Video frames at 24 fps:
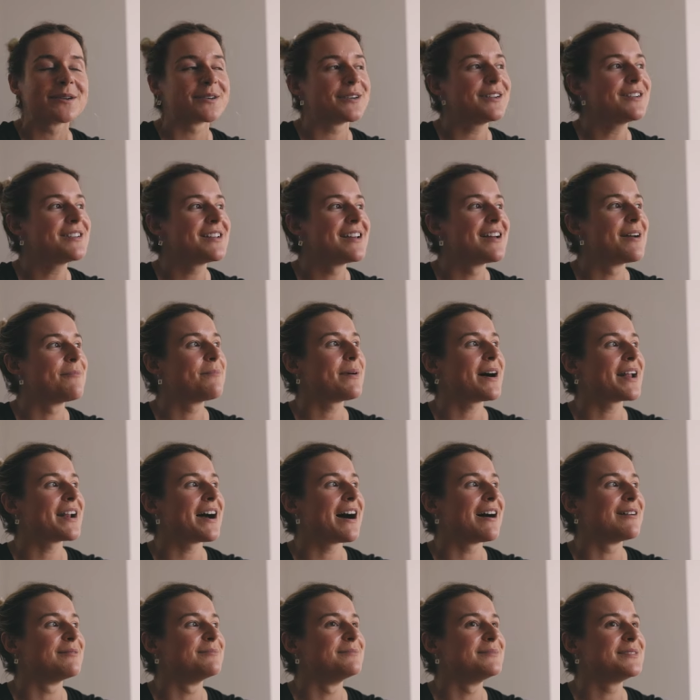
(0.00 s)
good. But
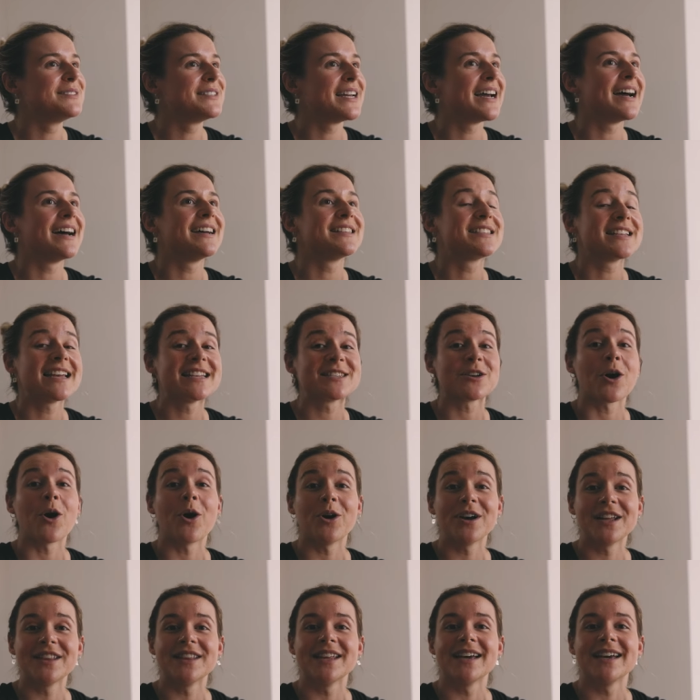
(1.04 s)
um, yeah, it's, it's
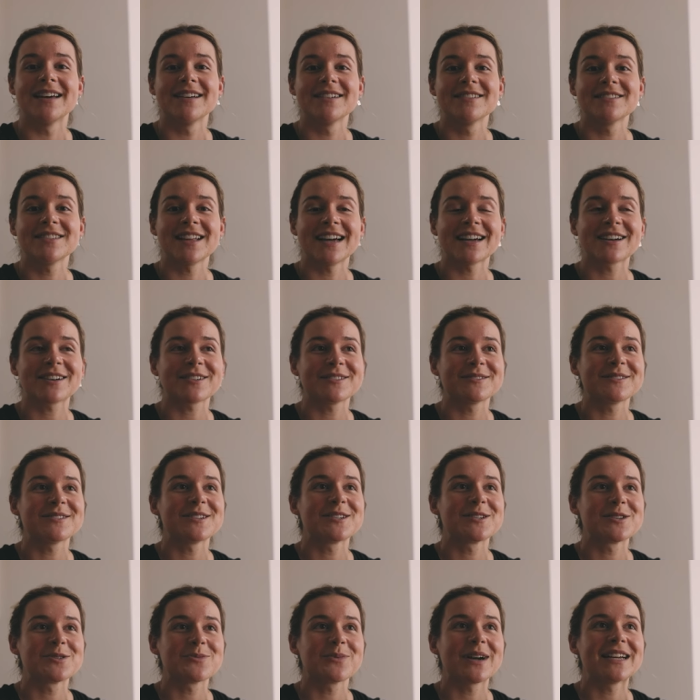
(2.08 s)
hot in there, like
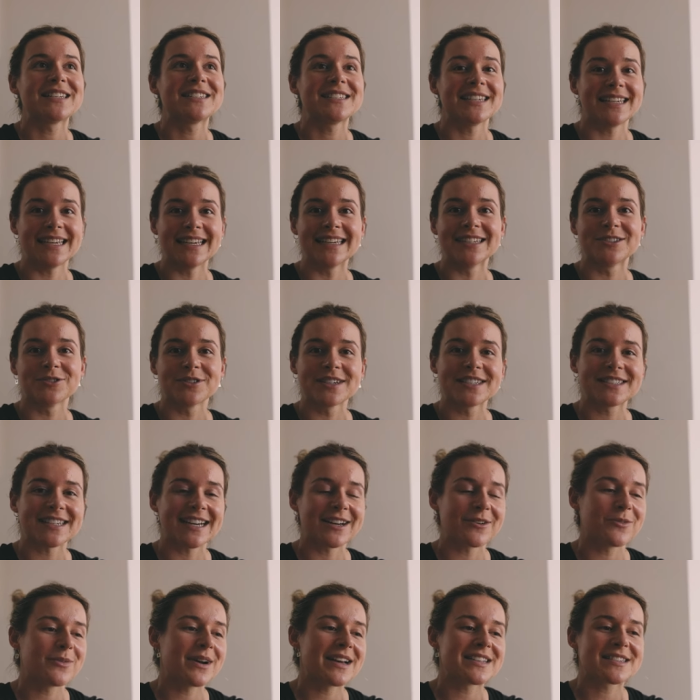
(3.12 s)
sweaty. Jordy's
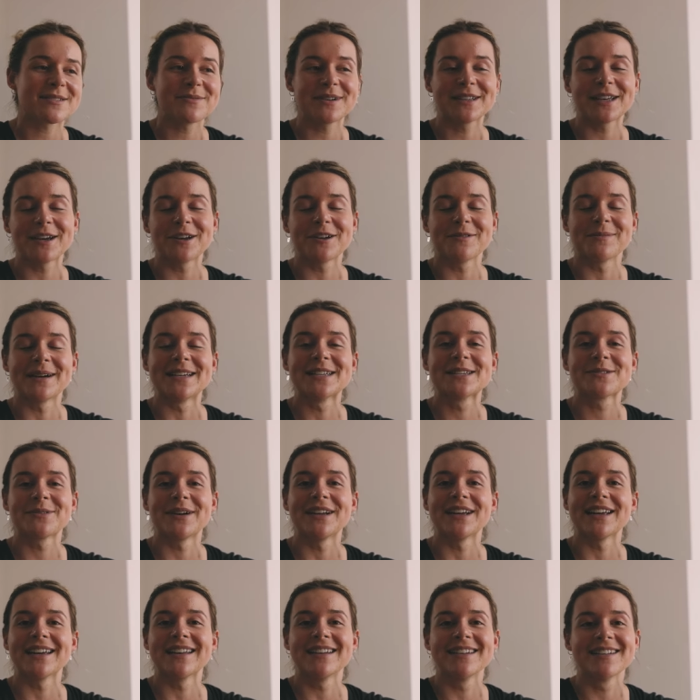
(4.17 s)
like, wear something they don't mind
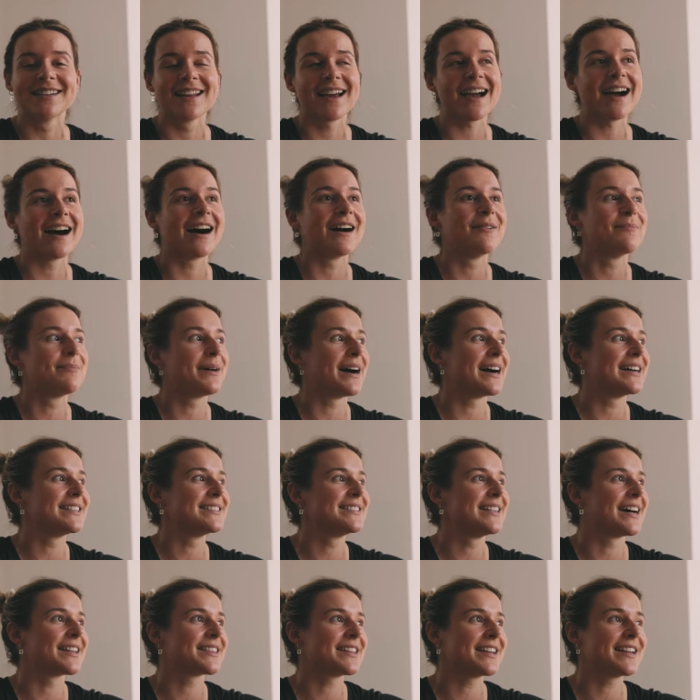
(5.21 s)
sweating in, uh,
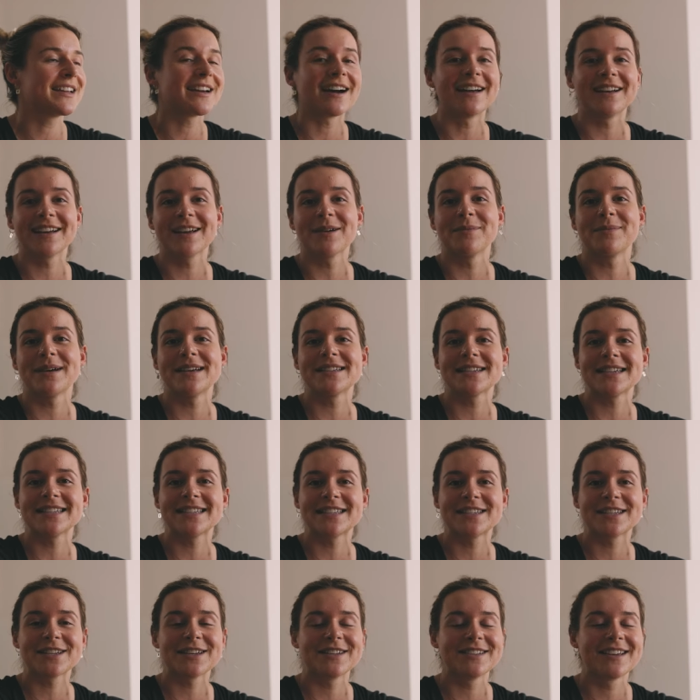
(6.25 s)
but nothing kind of compares.
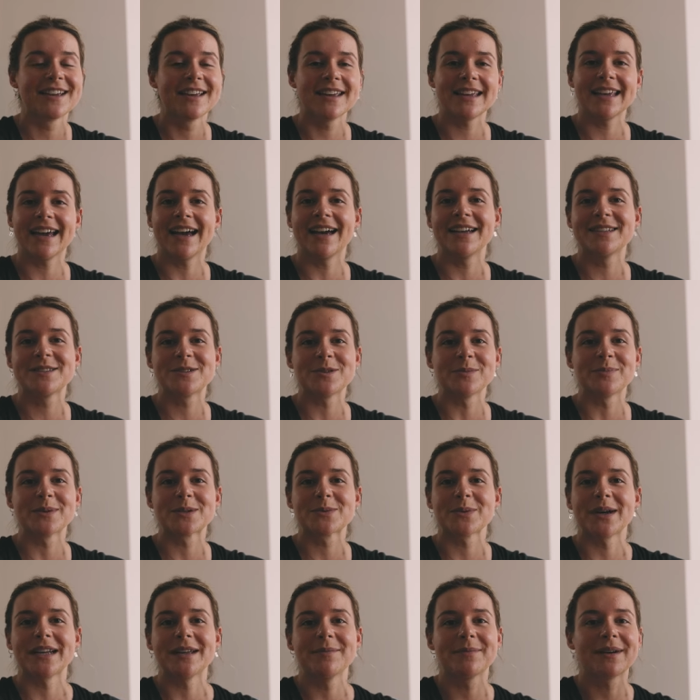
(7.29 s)
It's, yeah, it's
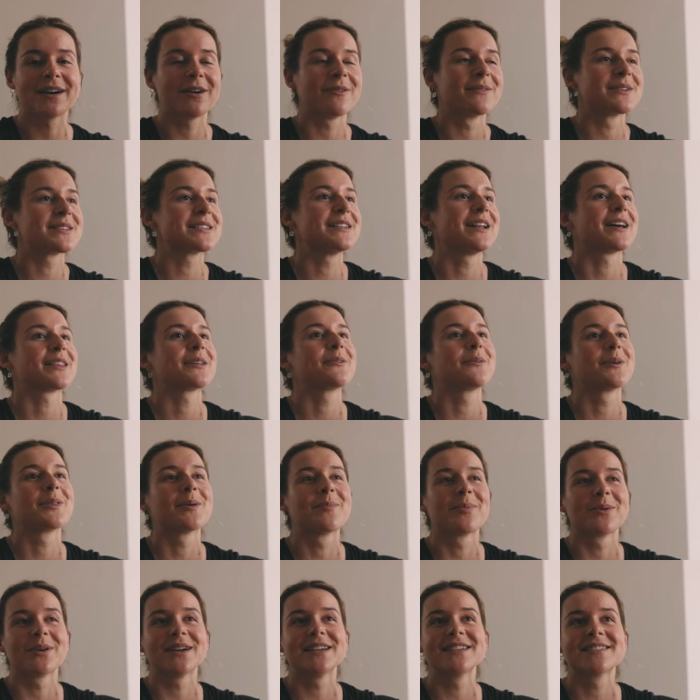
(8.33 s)
super sweaty, but obviously nothing
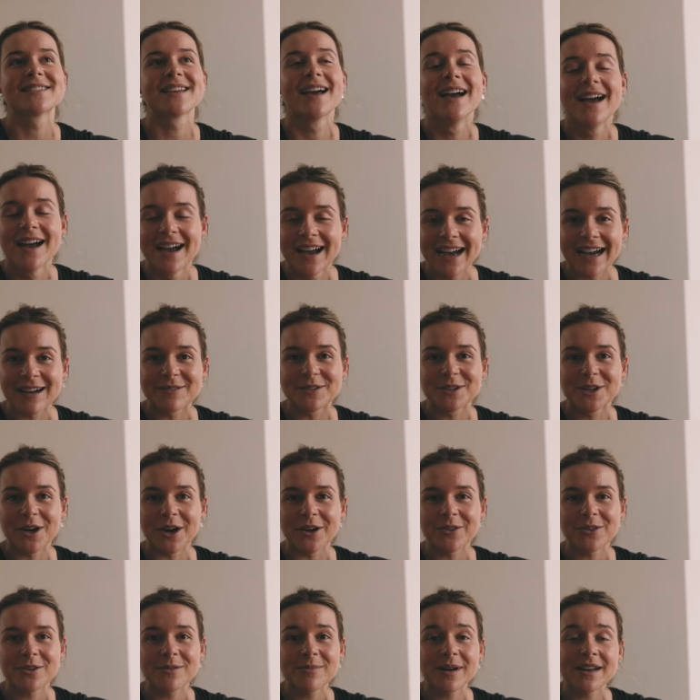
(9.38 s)
what the boys have to
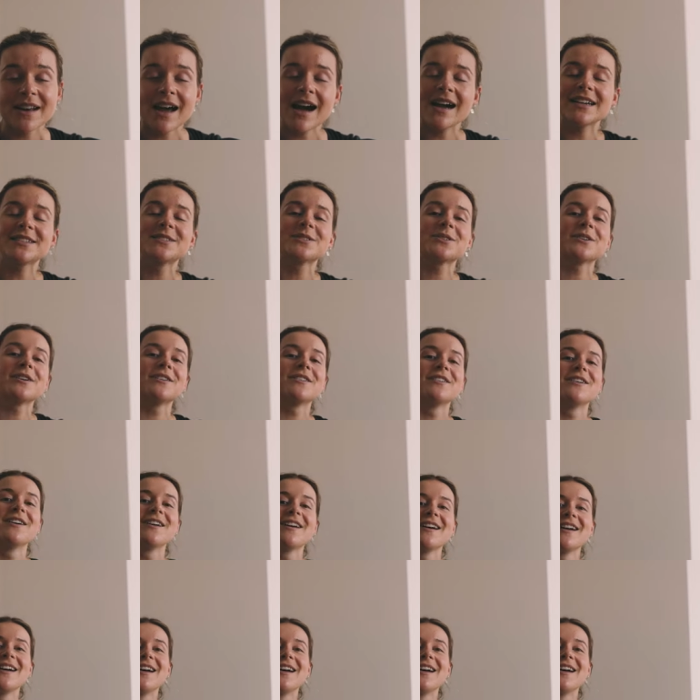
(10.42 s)
go through. But no, it's good.